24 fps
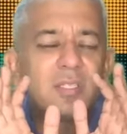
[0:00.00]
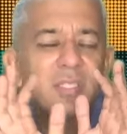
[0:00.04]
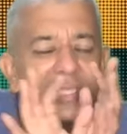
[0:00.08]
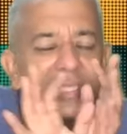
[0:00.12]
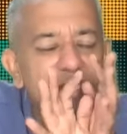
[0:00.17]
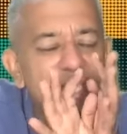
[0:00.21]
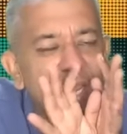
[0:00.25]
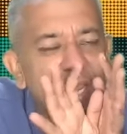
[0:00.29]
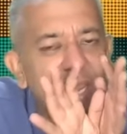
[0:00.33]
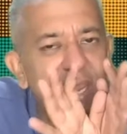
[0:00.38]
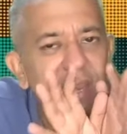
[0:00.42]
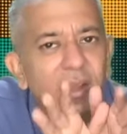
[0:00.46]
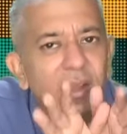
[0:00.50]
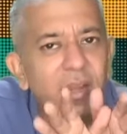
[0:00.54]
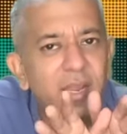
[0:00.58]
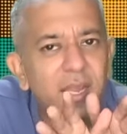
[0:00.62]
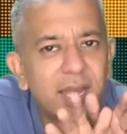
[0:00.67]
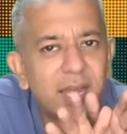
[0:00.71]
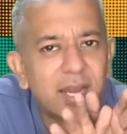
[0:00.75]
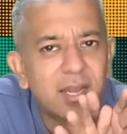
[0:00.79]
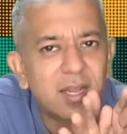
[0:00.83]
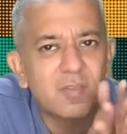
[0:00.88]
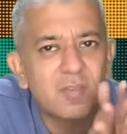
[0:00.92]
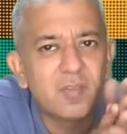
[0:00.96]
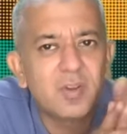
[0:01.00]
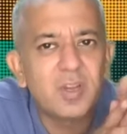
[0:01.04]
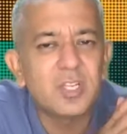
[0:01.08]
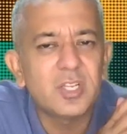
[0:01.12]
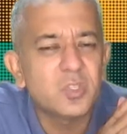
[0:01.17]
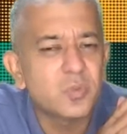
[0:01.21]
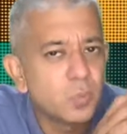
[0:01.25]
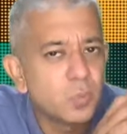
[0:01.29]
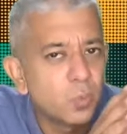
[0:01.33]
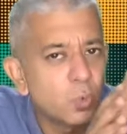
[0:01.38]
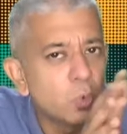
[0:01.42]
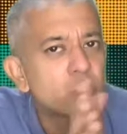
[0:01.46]
Secondary activities,
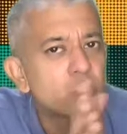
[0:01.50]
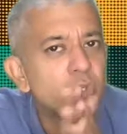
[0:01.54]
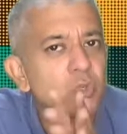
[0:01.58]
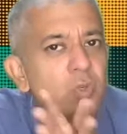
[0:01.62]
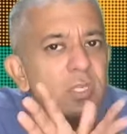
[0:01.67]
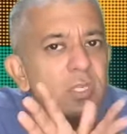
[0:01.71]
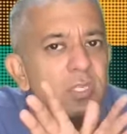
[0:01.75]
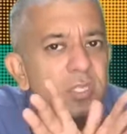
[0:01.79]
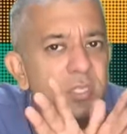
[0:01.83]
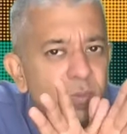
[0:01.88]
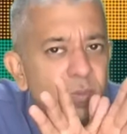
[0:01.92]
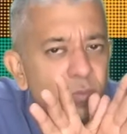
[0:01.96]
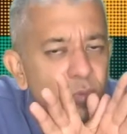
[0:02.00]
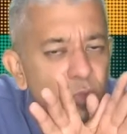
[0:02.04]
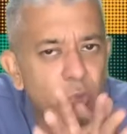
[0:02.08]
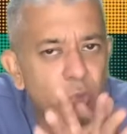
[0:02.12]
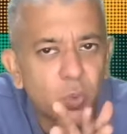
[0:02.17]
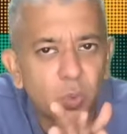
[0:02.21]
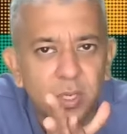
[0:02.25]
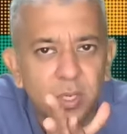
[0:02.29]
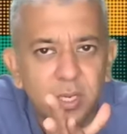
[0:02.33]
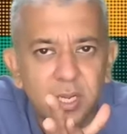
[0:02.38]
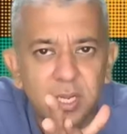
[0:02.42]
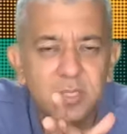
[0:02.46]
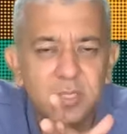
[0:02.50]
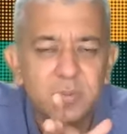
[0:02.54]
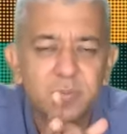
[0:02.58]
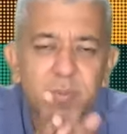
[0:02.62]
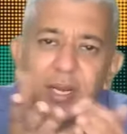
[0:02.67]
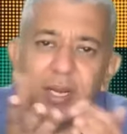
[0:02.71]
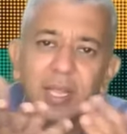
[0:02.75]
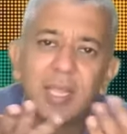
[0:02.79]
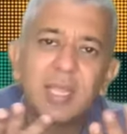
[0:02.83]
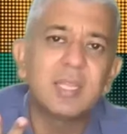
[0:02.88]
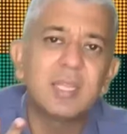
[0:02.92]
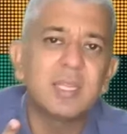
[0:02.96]
most of the sums don't ask, but
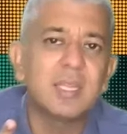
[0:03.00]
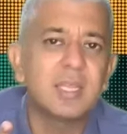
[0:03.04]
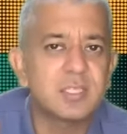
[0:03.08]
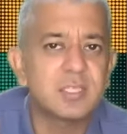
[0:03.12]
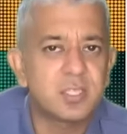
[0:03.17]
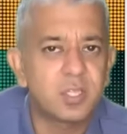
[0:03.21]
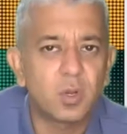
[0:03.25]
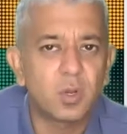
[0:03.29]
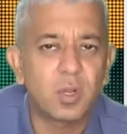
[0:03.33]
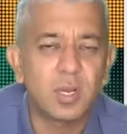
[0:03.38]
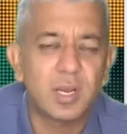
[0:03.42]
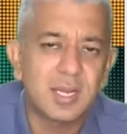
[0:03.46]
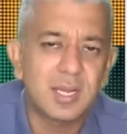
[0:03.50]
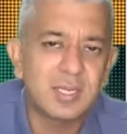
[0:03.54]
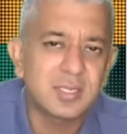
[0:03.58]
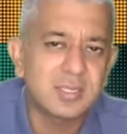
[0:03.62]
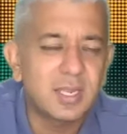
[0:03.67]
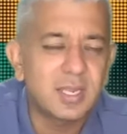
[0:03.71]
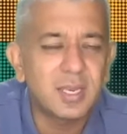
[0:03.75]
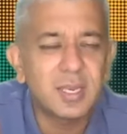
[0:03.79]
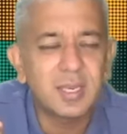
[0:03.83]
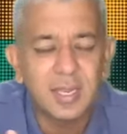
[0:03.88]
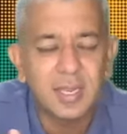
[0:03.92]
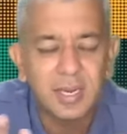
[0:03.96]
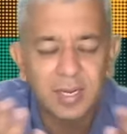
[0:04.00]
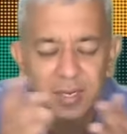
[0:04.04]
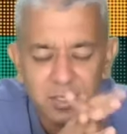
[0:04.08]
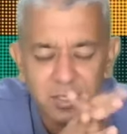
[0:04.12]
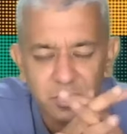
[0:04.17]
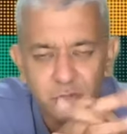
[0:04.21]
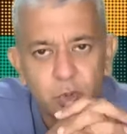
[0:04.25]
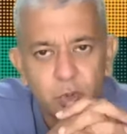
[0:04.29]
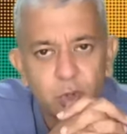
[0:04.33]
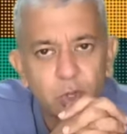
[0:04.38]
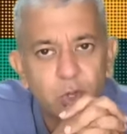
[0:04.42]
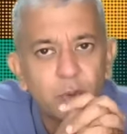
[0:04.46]
in case they all ask, then in that case, you
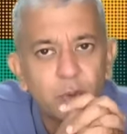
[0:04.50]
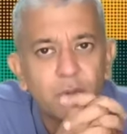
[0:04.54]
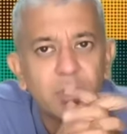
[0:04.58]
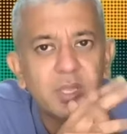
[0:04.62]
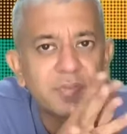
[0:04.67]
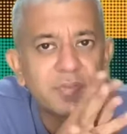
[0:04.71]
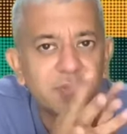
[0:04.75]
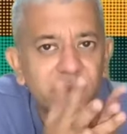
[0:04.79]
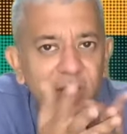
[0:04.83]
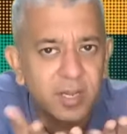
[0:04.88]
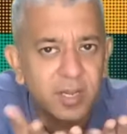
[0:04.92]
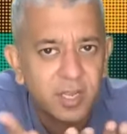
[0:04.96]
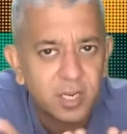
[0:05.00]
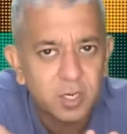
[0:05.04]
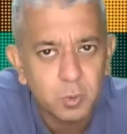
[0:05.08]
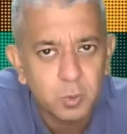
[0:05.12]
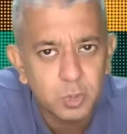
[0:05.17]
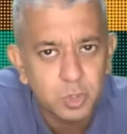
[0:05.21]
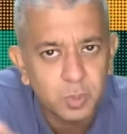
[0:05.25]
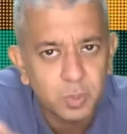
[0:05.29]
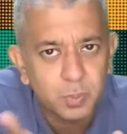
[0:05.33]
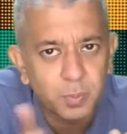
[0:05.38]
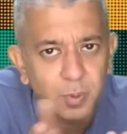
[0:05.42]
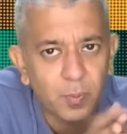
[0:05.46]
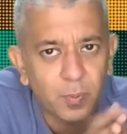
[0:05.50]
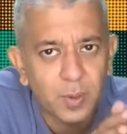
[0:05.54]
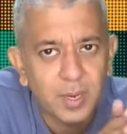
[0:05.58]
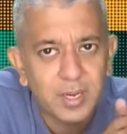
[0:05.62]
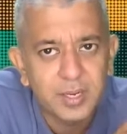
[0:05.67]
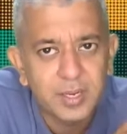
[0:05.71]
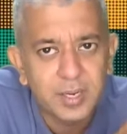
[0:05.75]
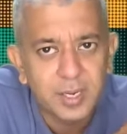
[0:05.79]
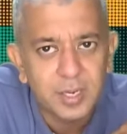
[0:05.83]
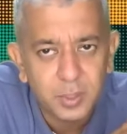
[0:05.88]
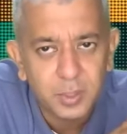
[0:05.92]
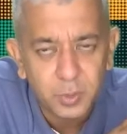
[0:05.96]
all know. In fact, our question number 1
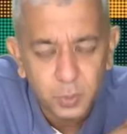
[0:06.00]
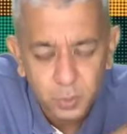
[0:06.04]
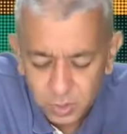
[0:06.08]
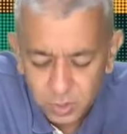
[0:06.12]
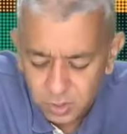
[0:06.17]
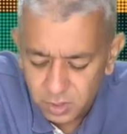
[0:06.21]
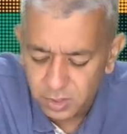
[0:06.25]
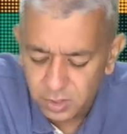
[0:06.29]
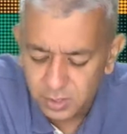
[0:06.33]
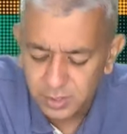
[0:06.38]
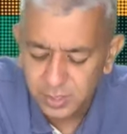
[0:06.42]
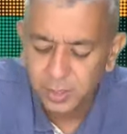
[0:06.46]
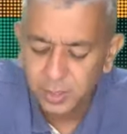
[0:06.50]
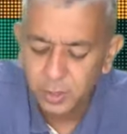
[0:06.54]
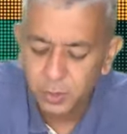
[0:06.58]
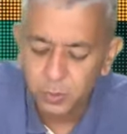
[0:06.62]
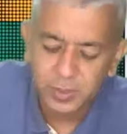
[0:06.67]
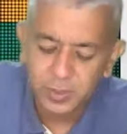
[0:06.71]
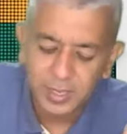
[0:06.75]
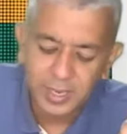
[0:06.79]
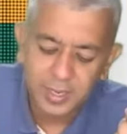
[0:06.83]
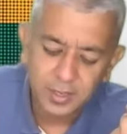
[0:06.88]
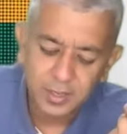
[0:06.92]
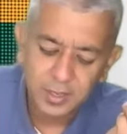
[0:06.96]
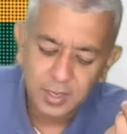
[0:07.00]
did do that.